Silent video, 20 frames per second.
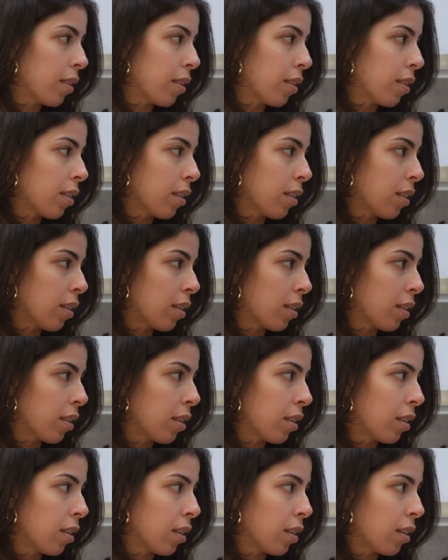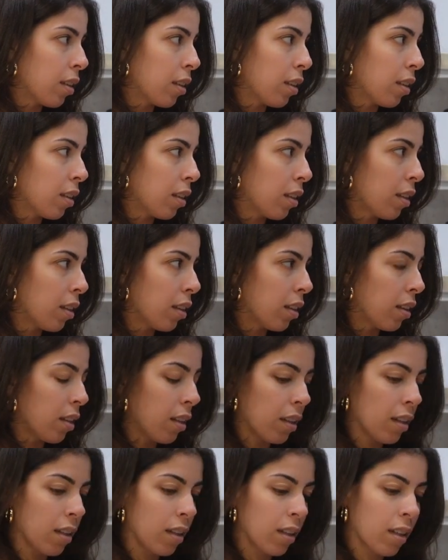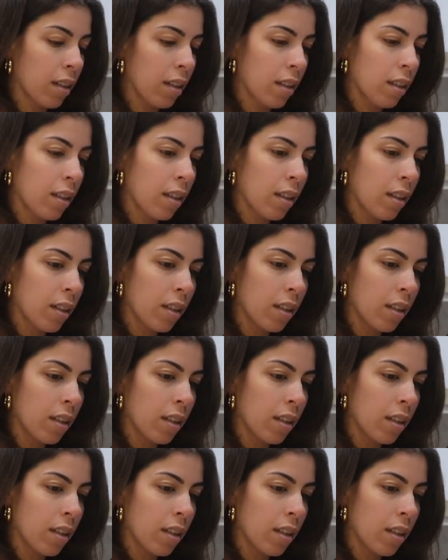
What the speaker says: (silent)